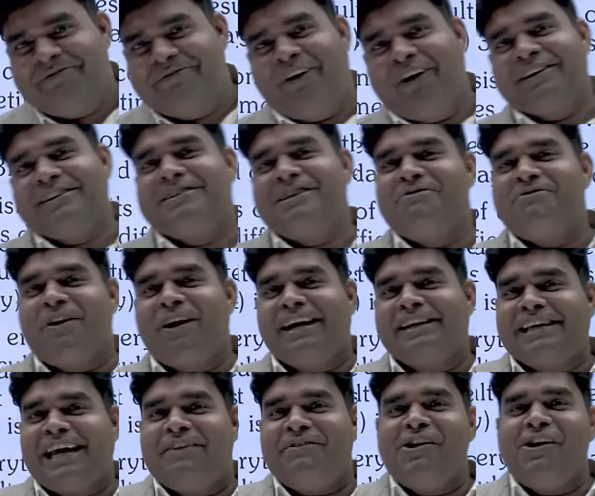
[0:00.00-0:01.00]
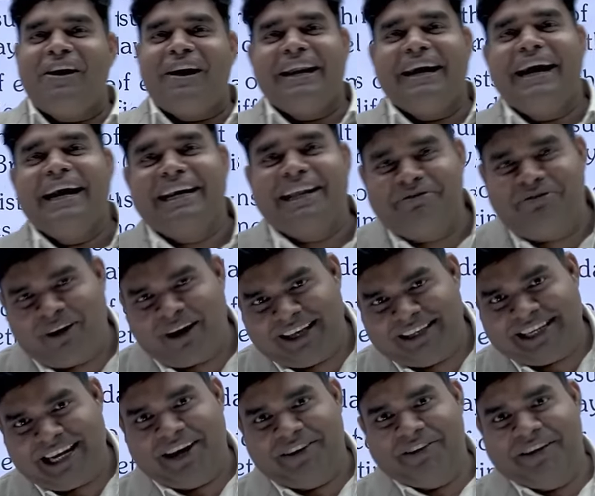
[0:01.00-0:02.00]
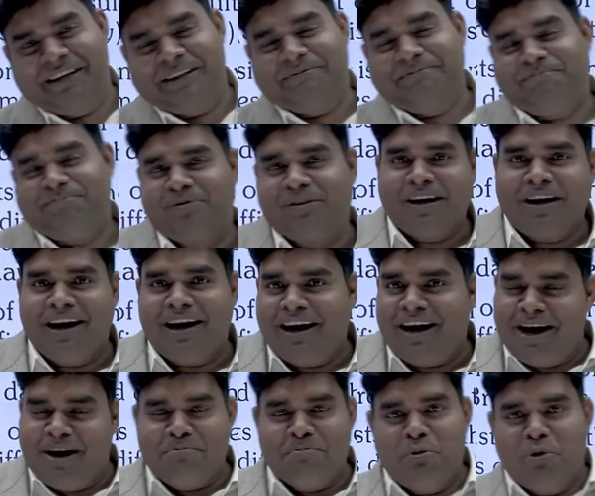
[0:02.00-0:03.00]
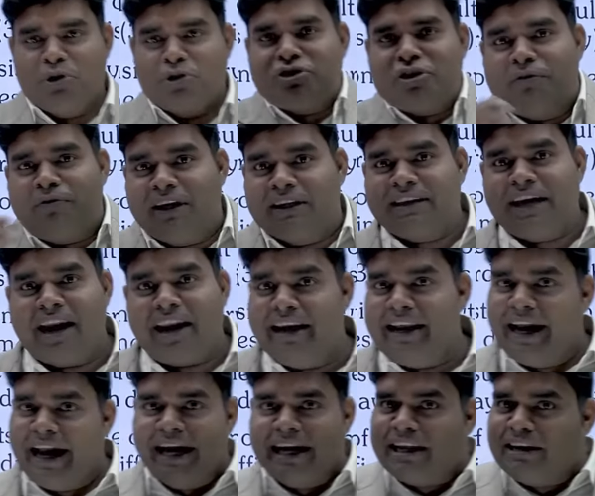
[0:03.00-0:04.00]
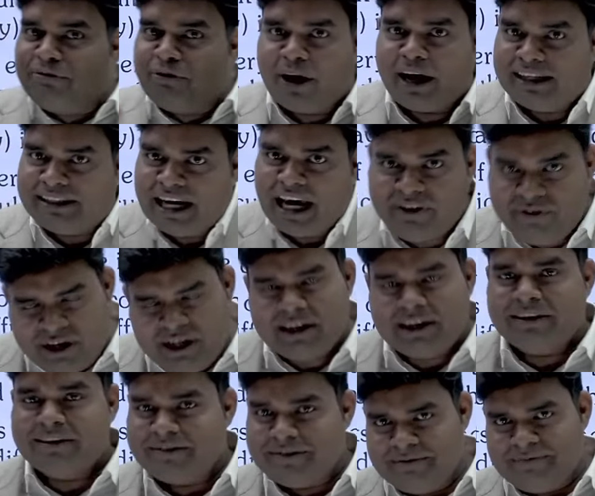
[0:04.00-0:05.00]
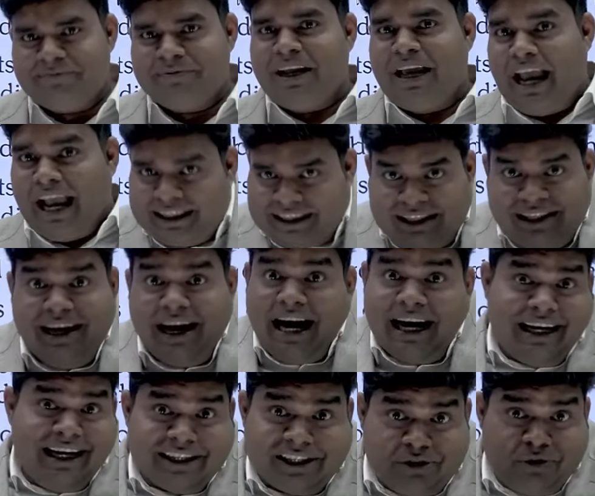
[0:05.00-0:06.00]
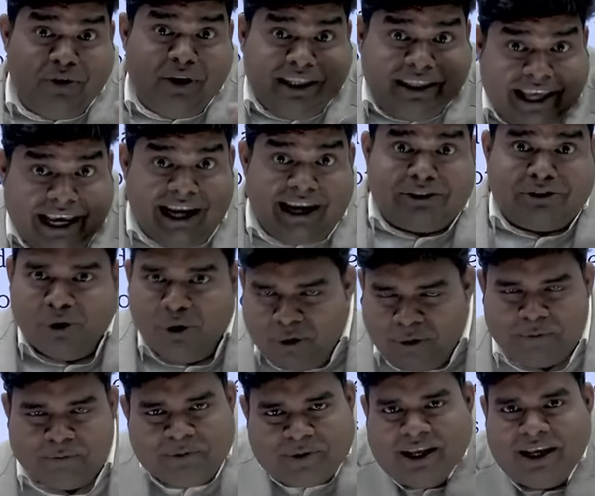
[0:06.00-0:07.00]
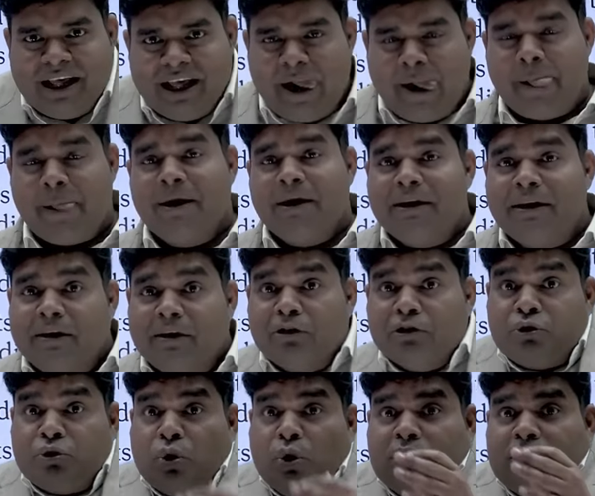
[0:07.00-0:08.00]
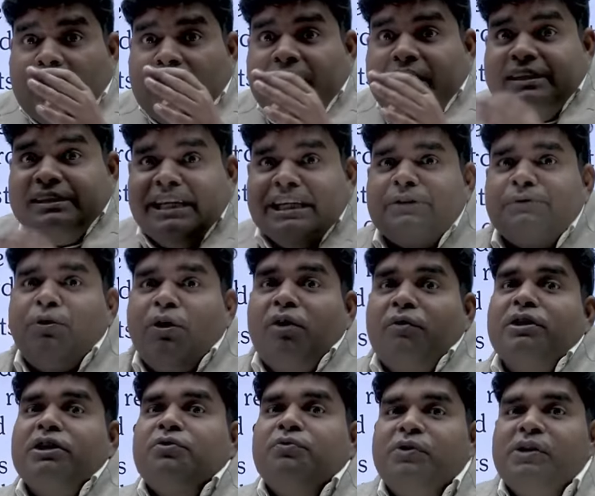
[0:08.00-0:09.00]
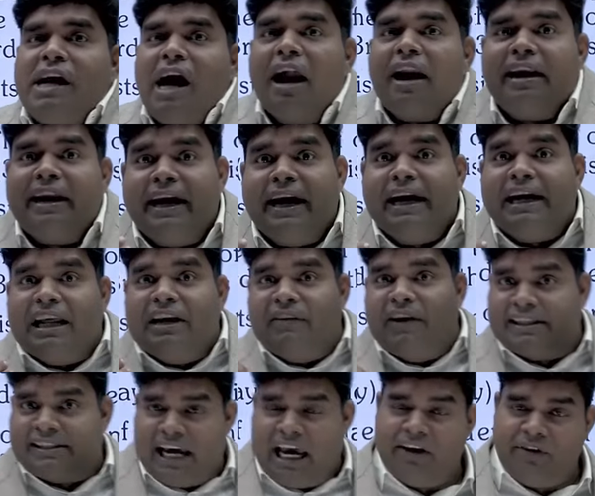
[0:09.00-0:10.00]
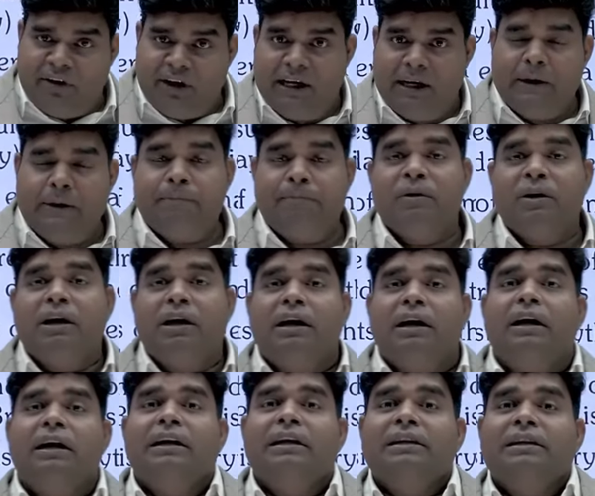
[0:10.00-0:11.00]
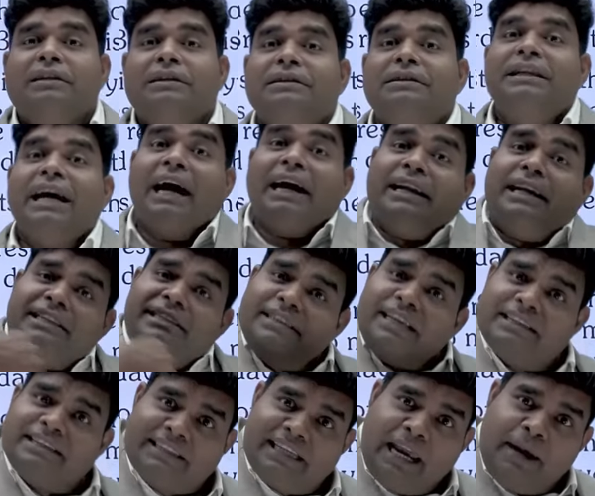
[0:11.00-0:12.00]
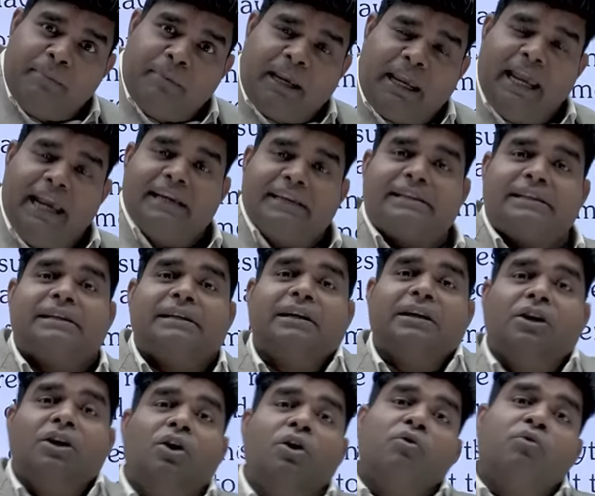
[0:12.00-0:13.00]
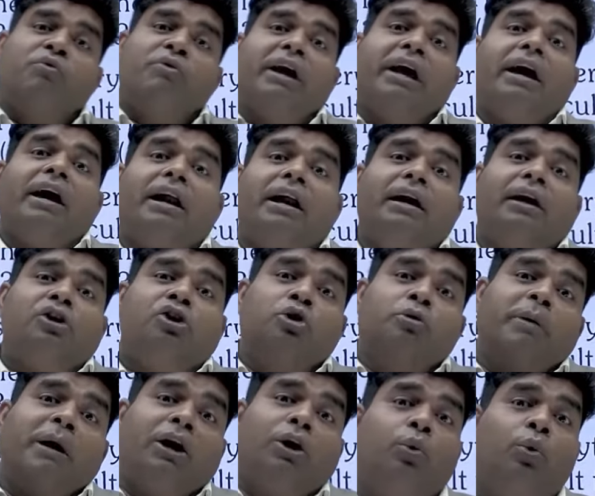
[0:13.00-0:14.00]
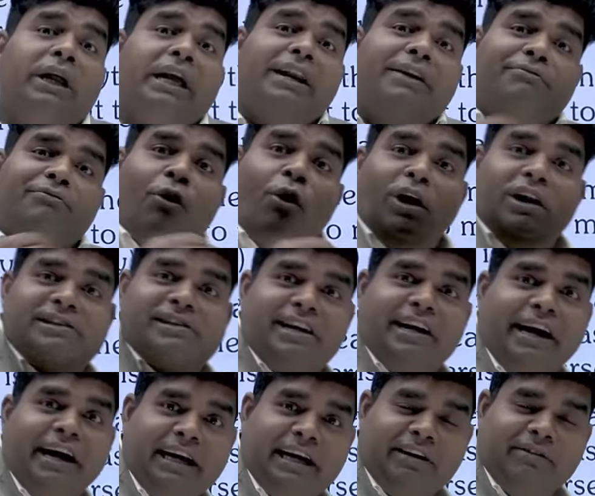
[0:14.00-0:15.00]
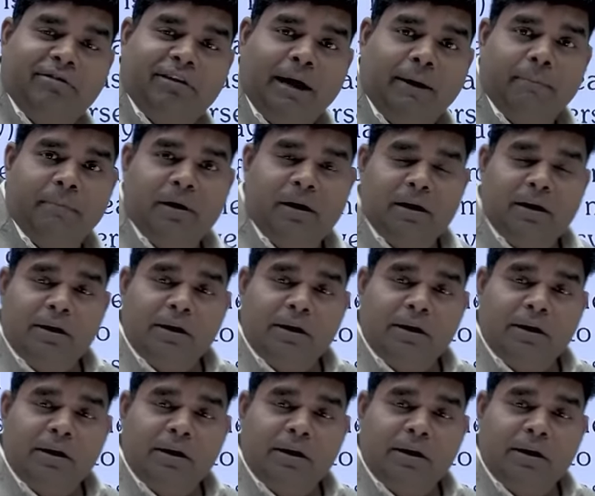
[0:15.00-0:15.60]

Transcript: positive for HIV or negative for HIV? Most of us are negative for HIV. At least we think so. So the disease for which we are negative, HIV, that is the same case where tuberculin false negative come.